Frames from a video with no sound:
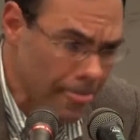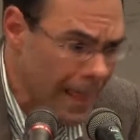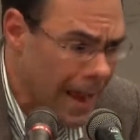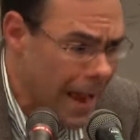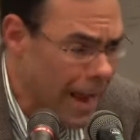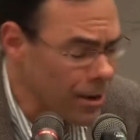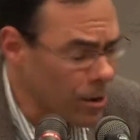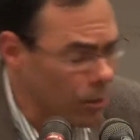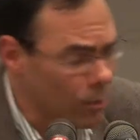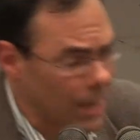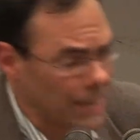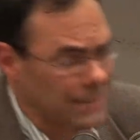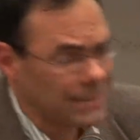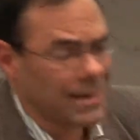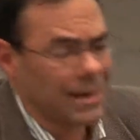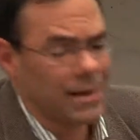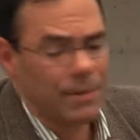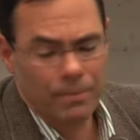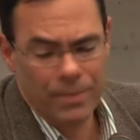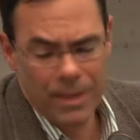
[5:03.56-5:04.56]

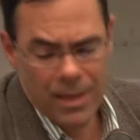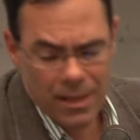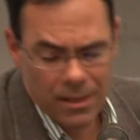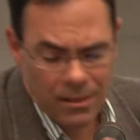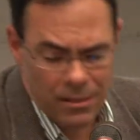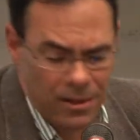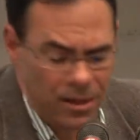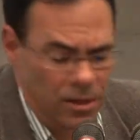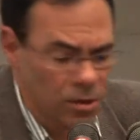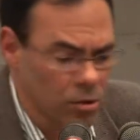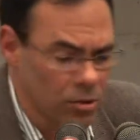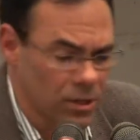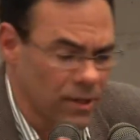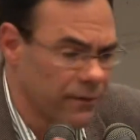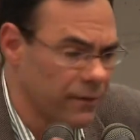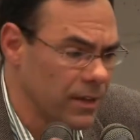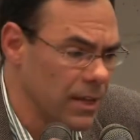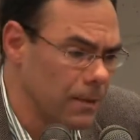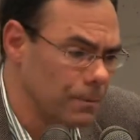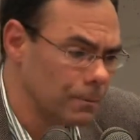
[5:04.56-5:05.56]
ayahuasca in the
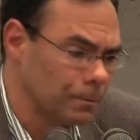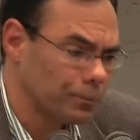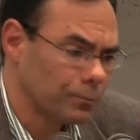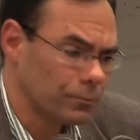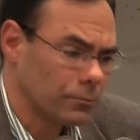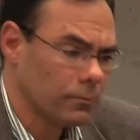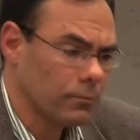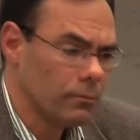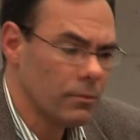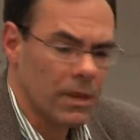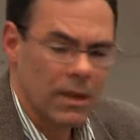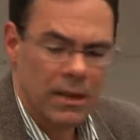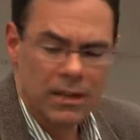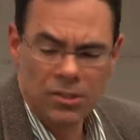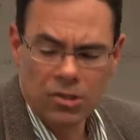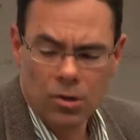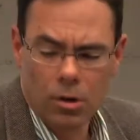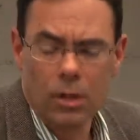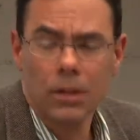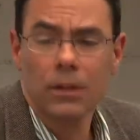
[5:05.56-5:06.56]
UDV,
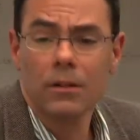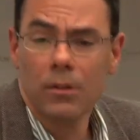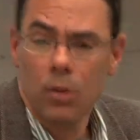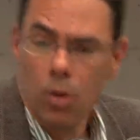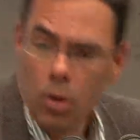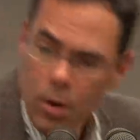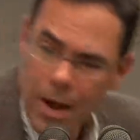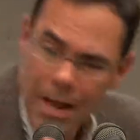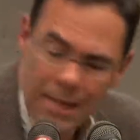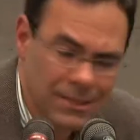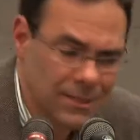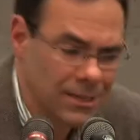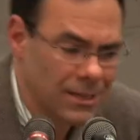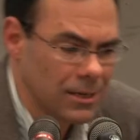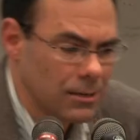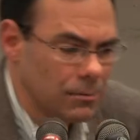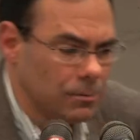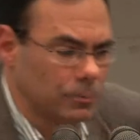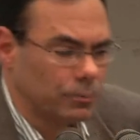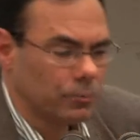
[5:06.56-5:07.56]
it's called
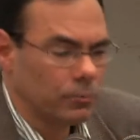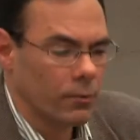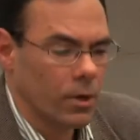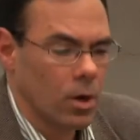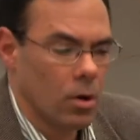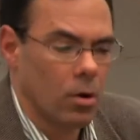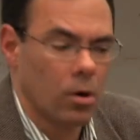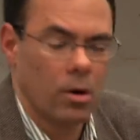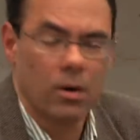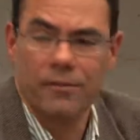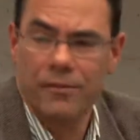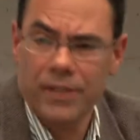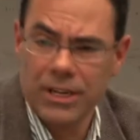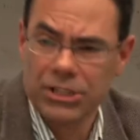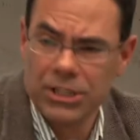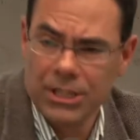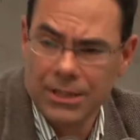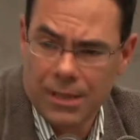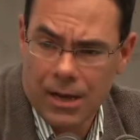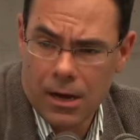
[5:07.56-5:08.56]
Hoasca, or
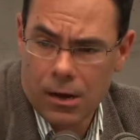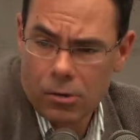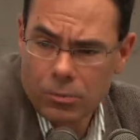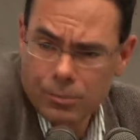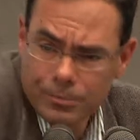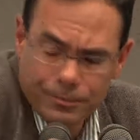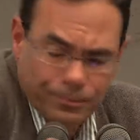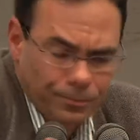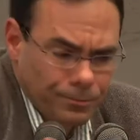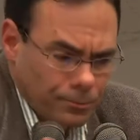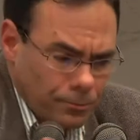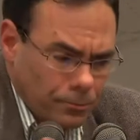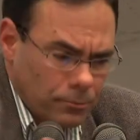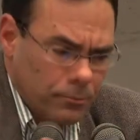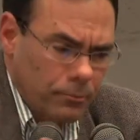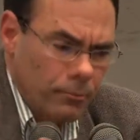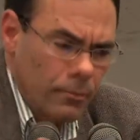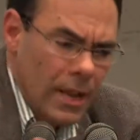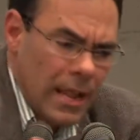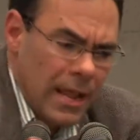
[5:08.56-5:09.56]
vegetal,
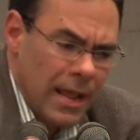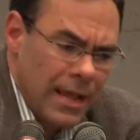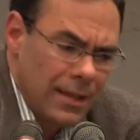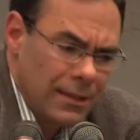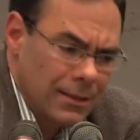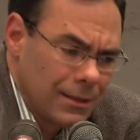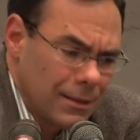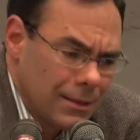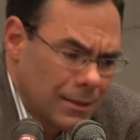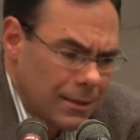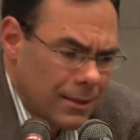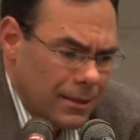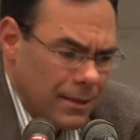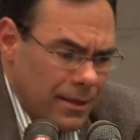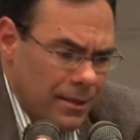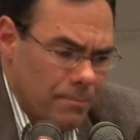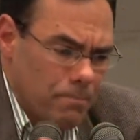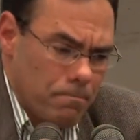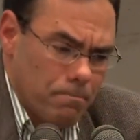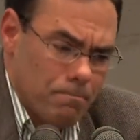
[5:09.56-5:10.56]
and
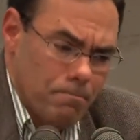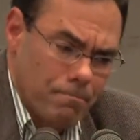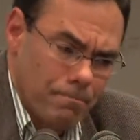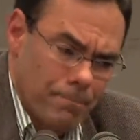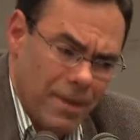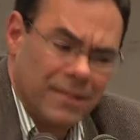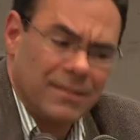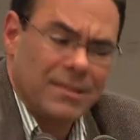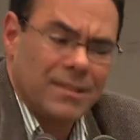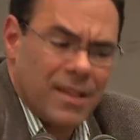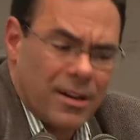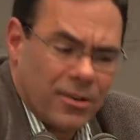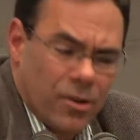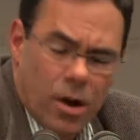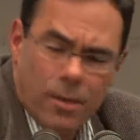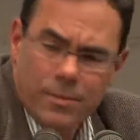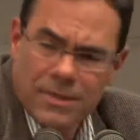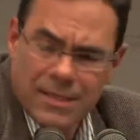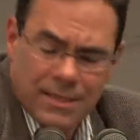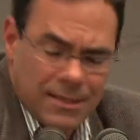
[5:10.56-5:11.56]
the
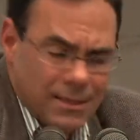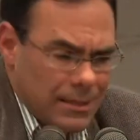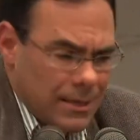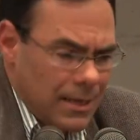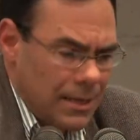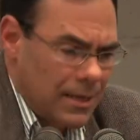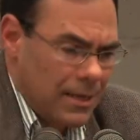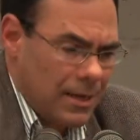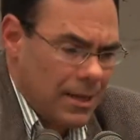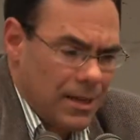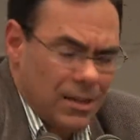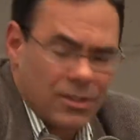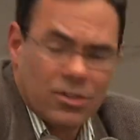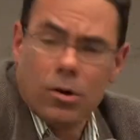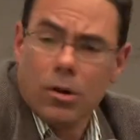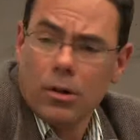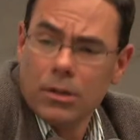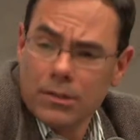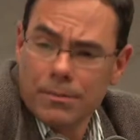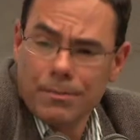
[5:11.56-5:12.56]
Banisteriopsis is
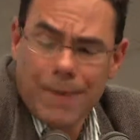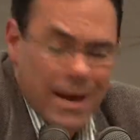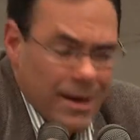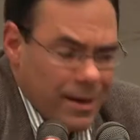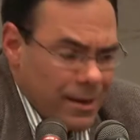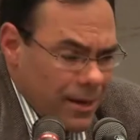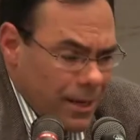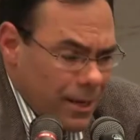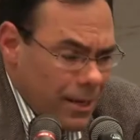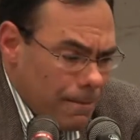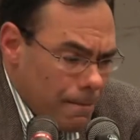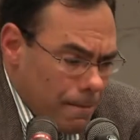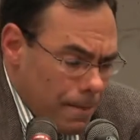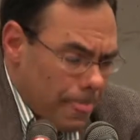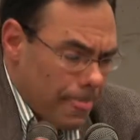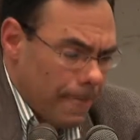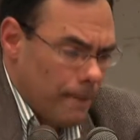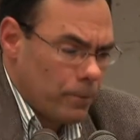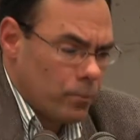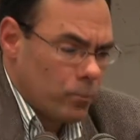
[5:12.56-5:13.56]
called mariri,
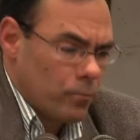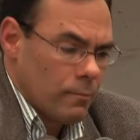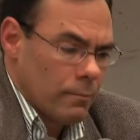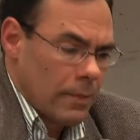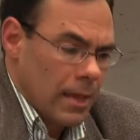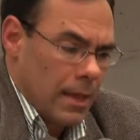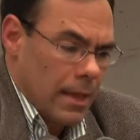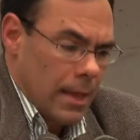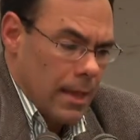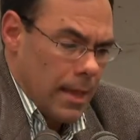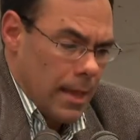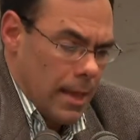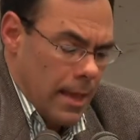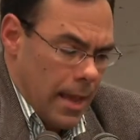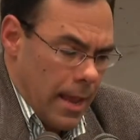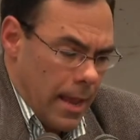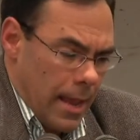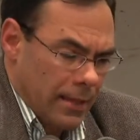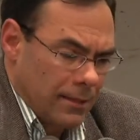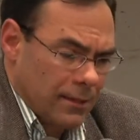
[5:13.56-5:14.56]

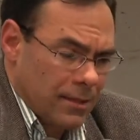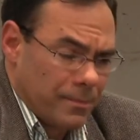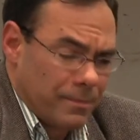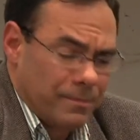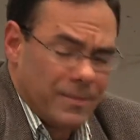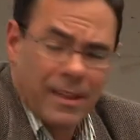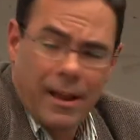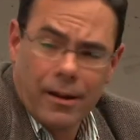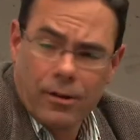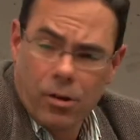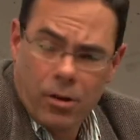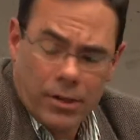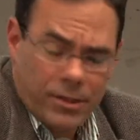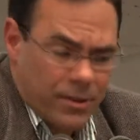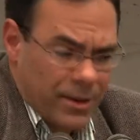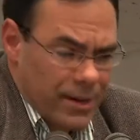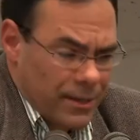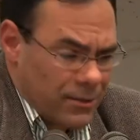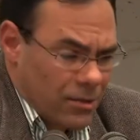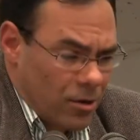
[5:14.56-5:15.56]
and the
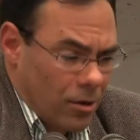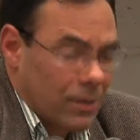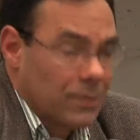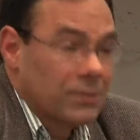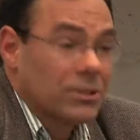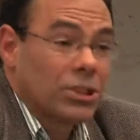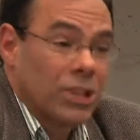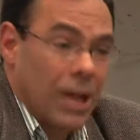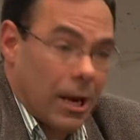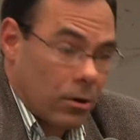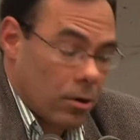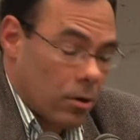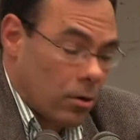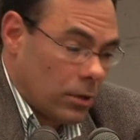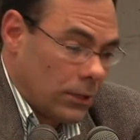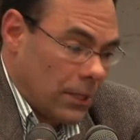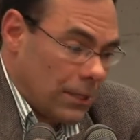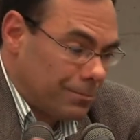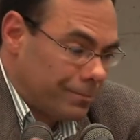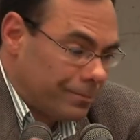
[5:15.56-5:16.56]
psychotria is called
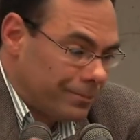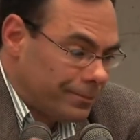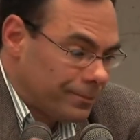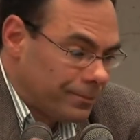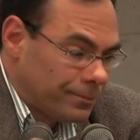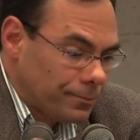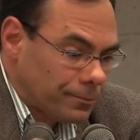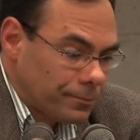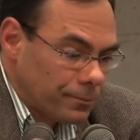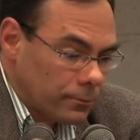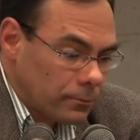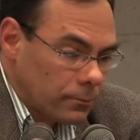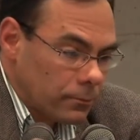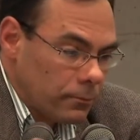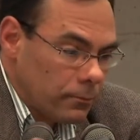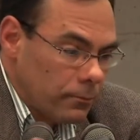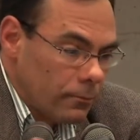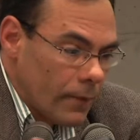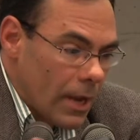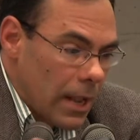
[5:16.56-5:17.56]
chacrona.
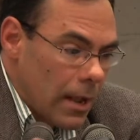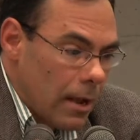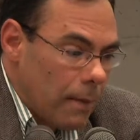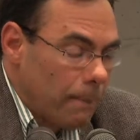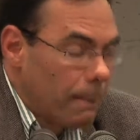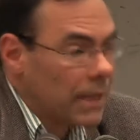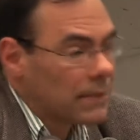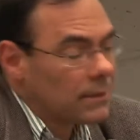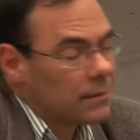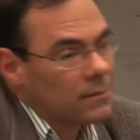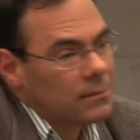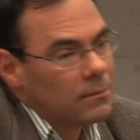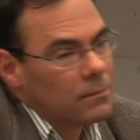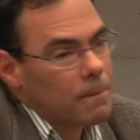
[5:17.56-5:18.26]
but